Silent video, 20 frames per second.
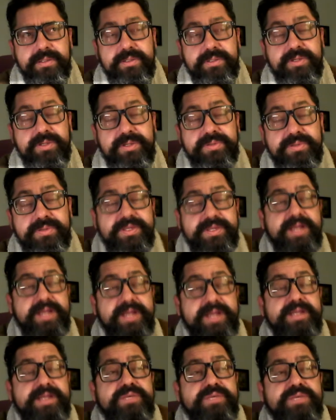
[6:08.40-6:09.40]
to use the
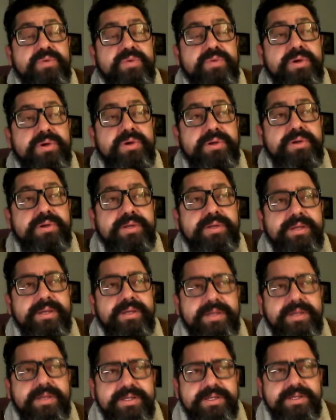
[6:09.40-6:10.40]
English word,
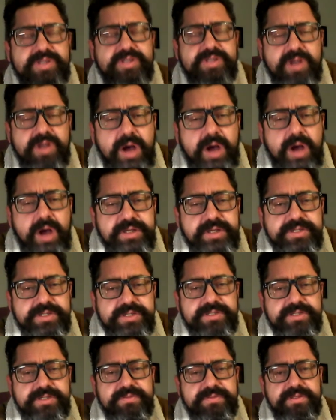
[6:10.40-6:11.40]
is
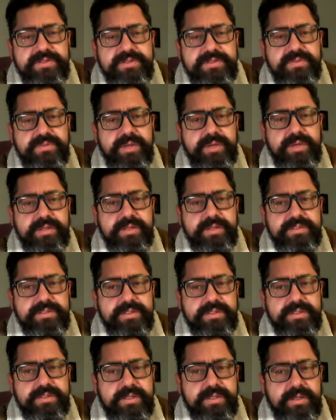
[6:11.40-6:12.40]
conscious of this awareness,
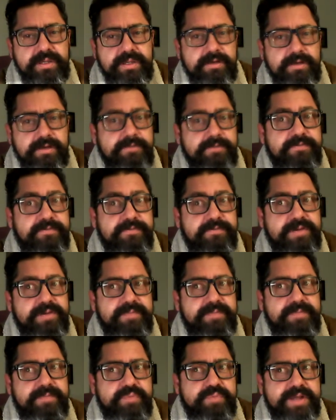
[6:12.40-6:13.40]

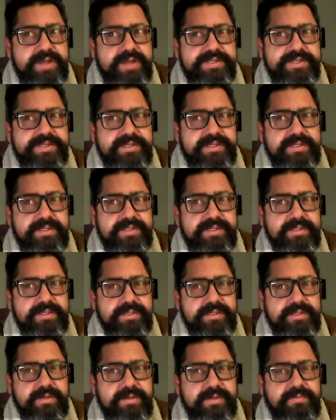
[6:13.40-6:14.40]
fully present
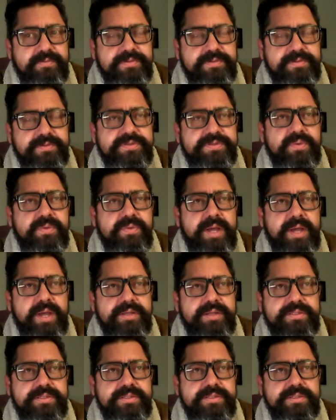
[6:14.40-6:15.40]
of this
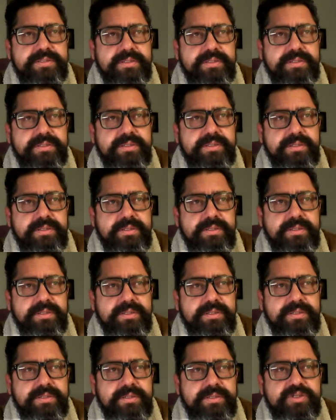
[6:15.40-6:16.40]
awareness.
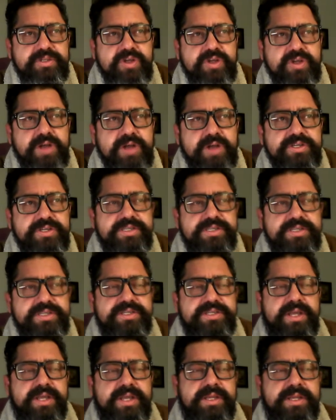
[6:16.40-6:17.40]
This
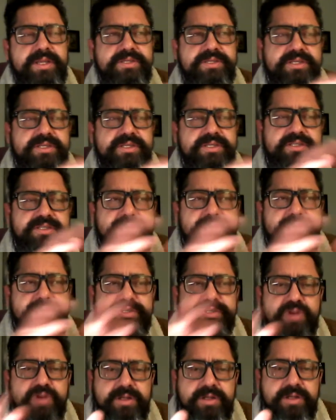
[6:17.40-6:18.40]
consciousness that is the
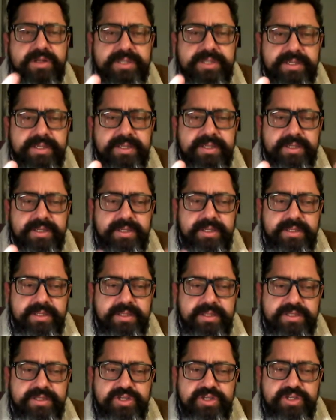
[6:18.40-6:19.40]
substrata
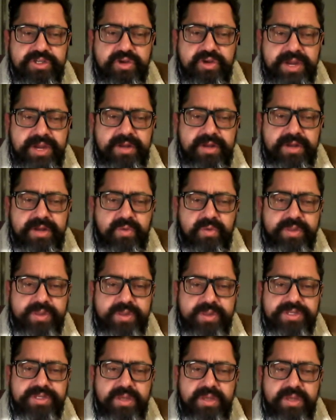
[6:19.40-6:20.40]
the screen on
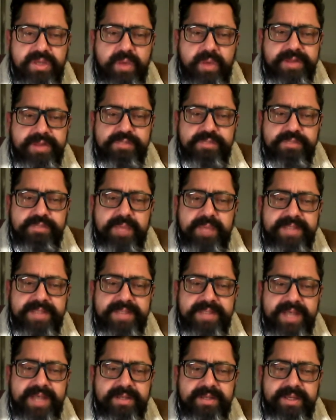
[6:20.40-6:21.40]
which the awareness
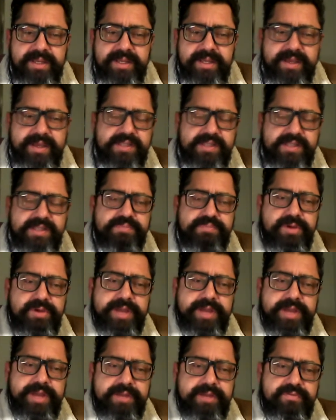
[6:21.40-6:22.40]
plays out its
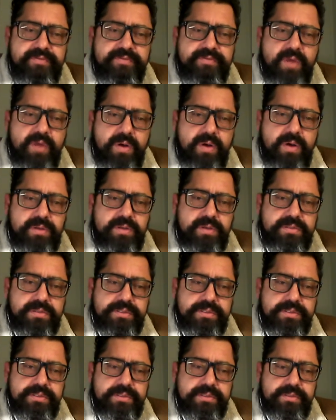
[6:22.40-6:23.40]
myriad of
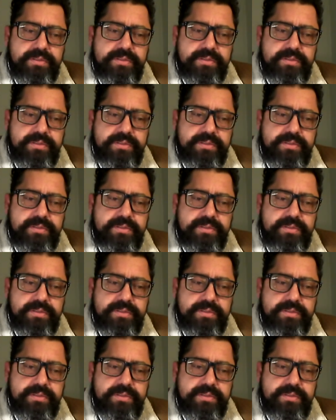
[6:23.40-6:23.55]
roles,